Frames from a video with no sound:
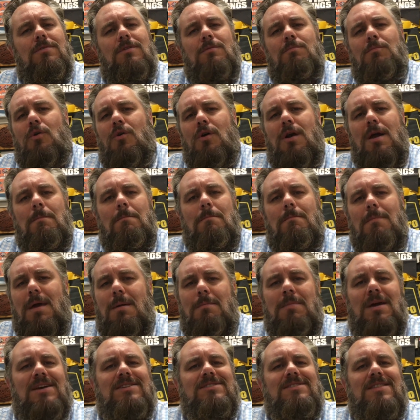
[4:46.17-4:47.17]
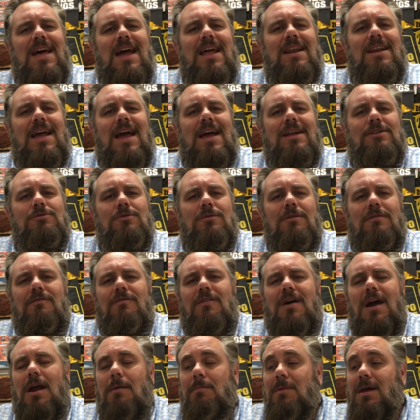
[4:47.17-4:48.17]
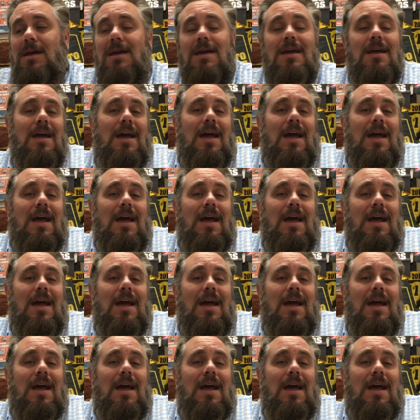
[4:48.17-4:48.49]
the more it mimics that natural environment,